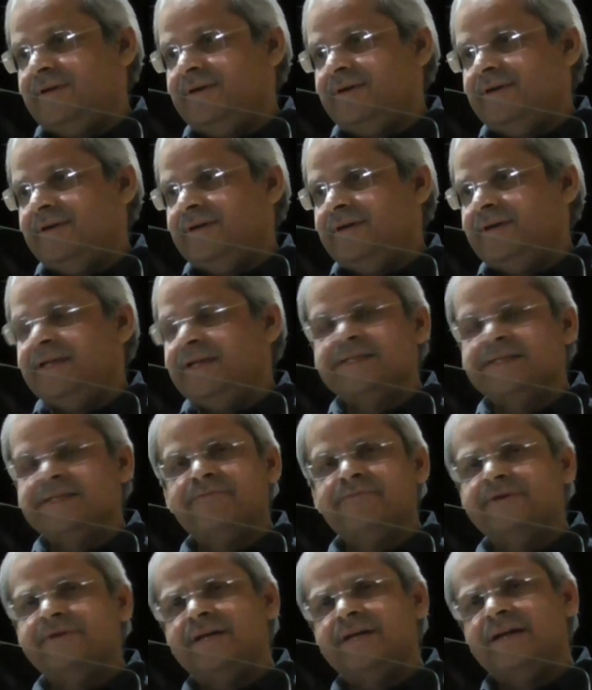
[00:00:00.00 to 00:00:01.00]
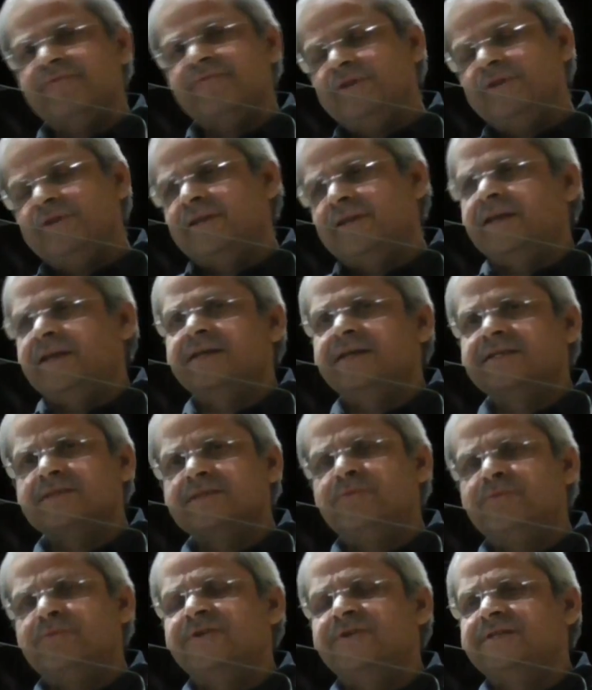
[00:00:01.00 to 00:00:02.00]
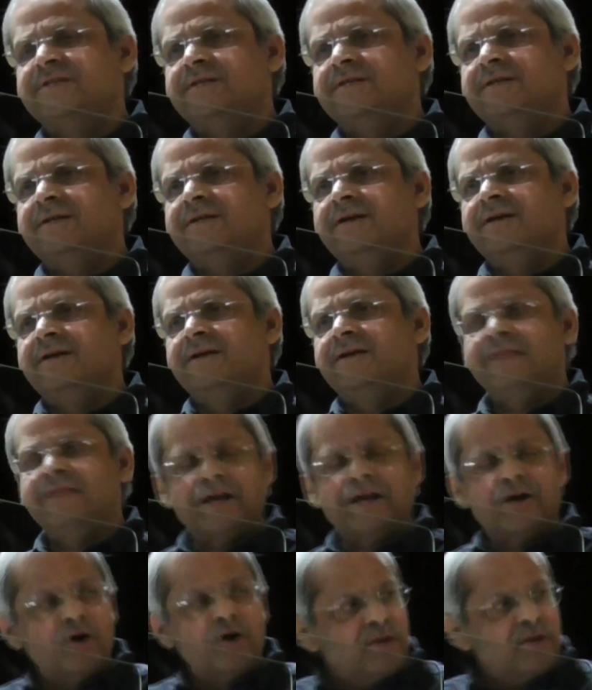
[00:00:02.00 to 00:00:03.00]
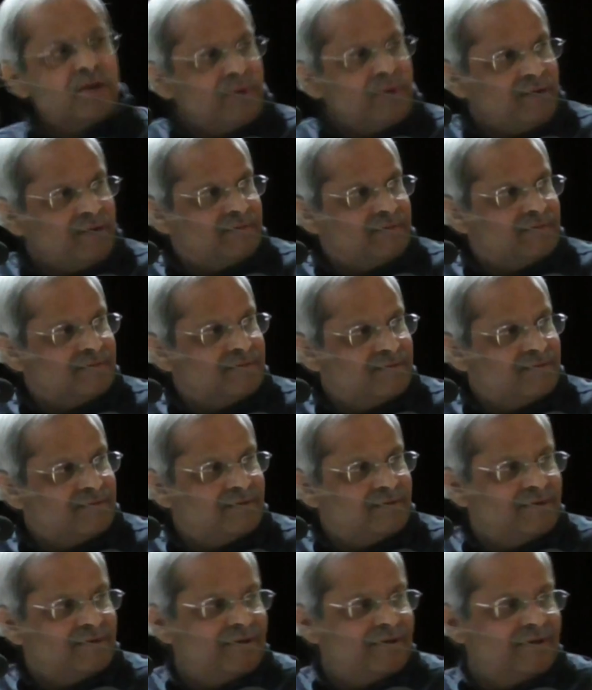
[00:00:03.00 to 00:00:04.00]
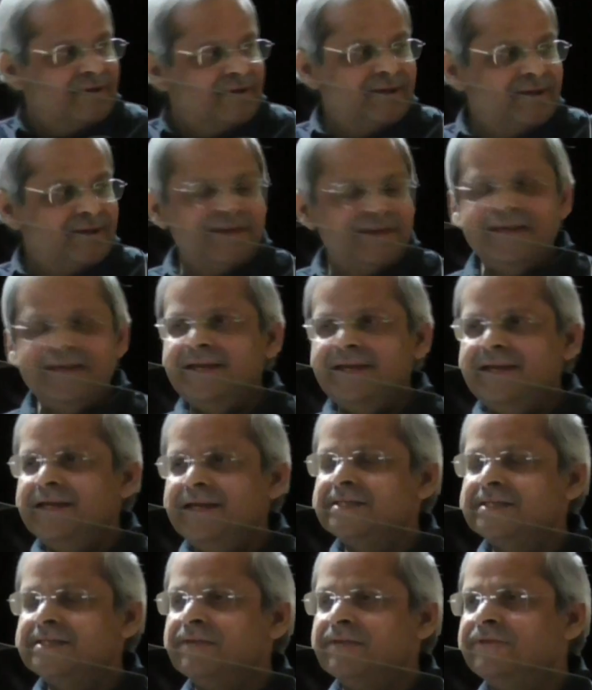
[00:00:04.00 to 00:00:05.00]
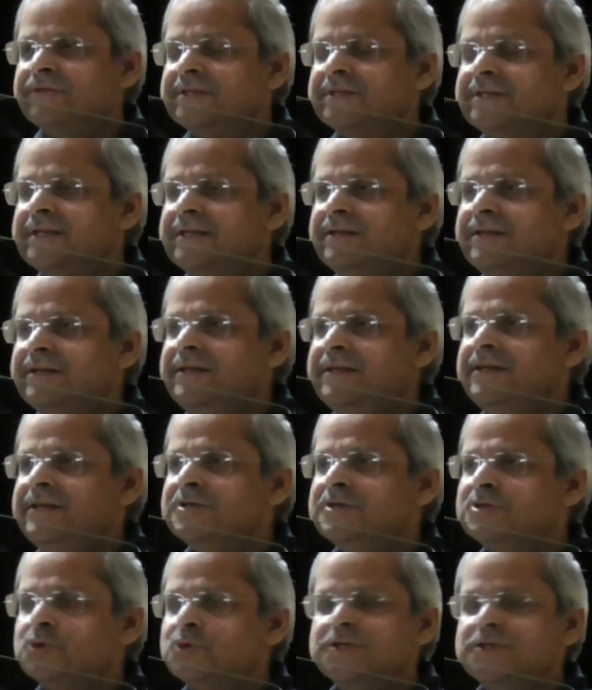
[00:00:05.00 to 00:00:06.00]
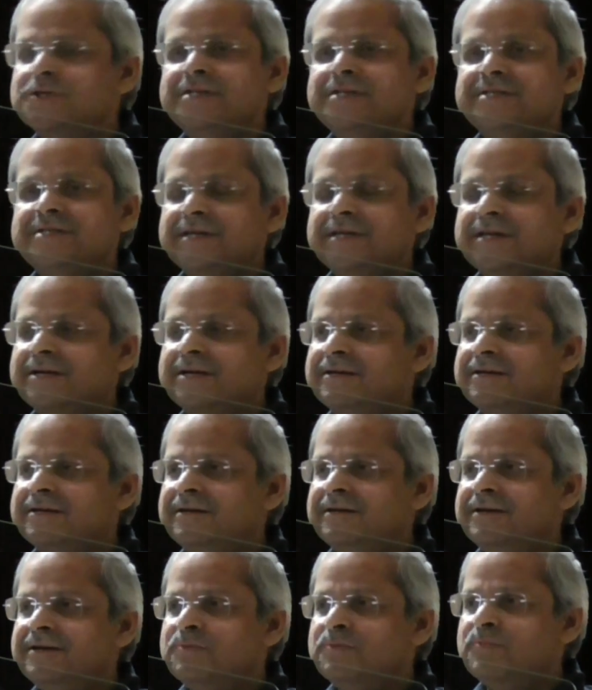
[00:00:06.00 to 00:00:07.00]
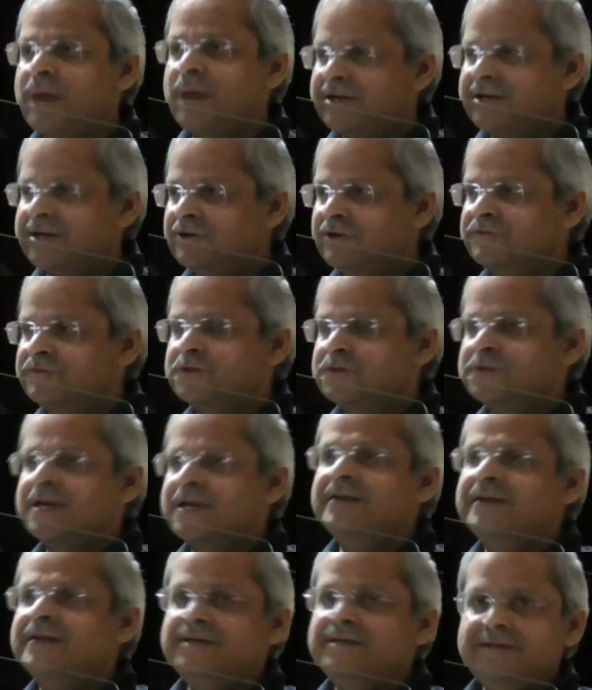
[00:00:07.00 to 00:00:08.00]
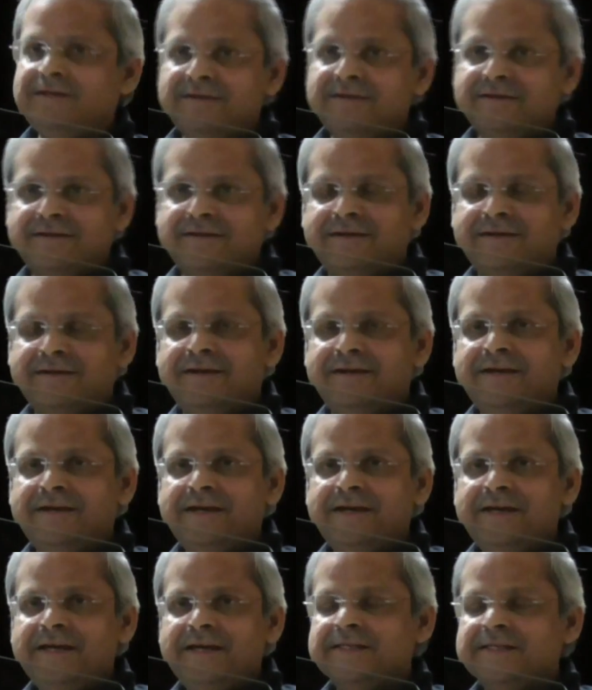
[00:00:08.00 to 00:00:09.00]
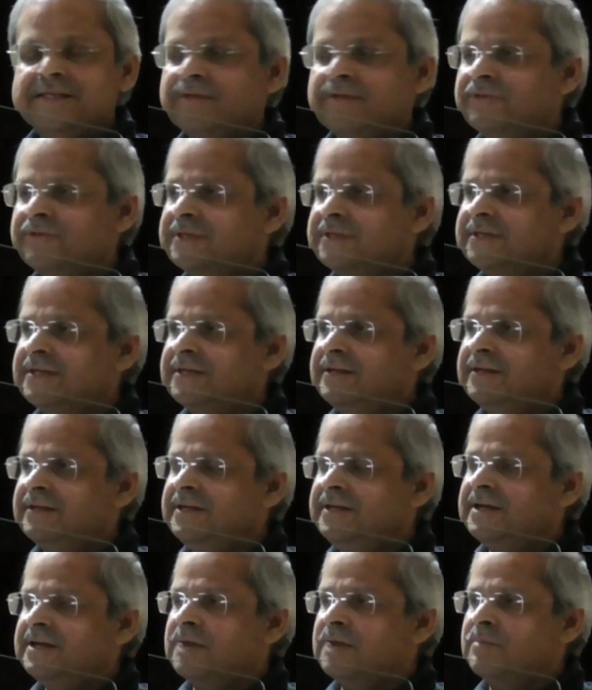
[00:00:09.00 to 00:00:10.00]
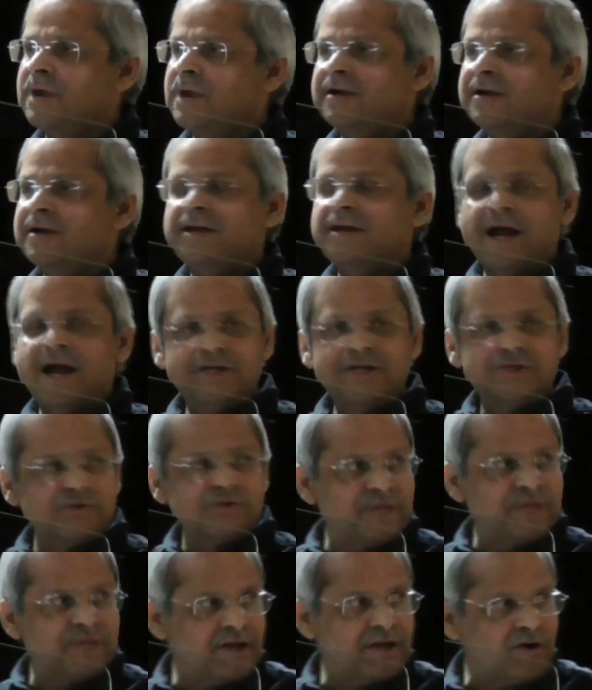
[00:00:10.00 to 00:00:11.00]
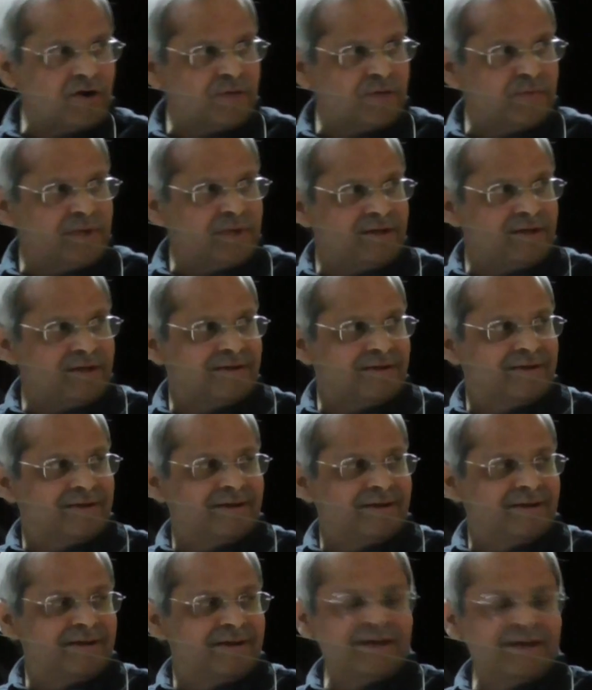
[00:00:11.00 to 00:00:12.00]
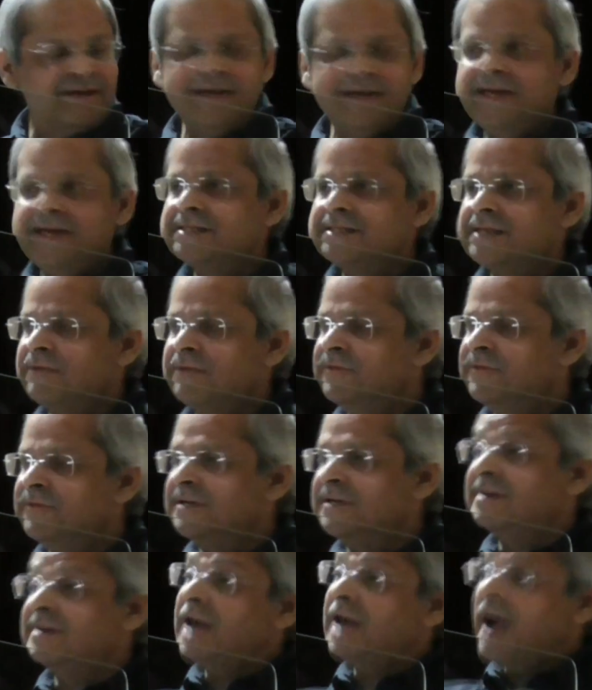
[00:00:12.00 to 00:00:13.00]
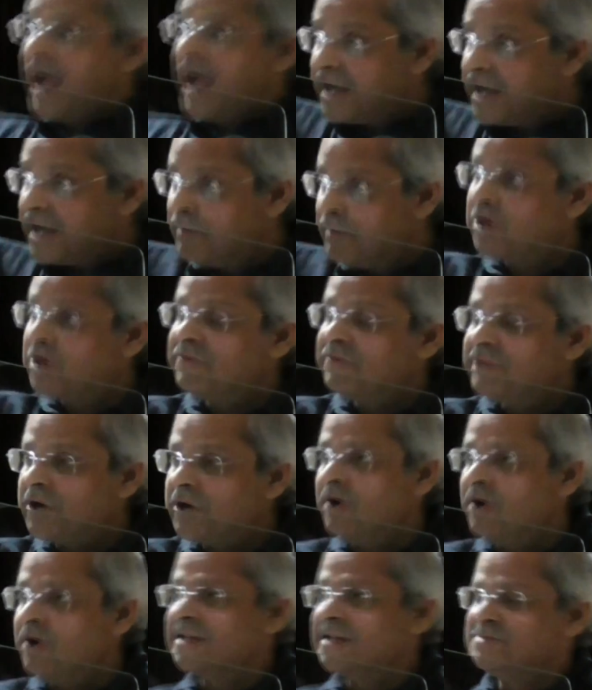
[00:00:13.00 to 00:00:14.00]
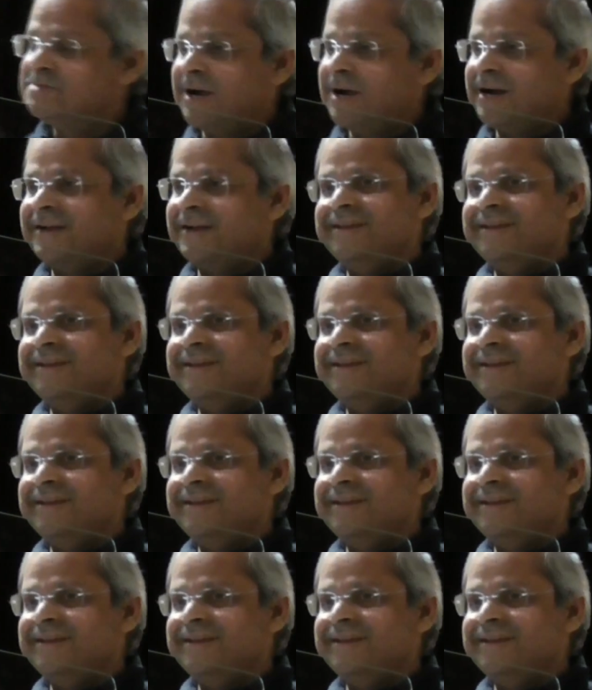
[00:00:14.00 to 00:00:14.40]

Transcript: He subverted everything. He subverted the economy. He subverted the socialistic pattern of society. He subverted the commanding heights of the economy. He subverted the high command of the Congress party.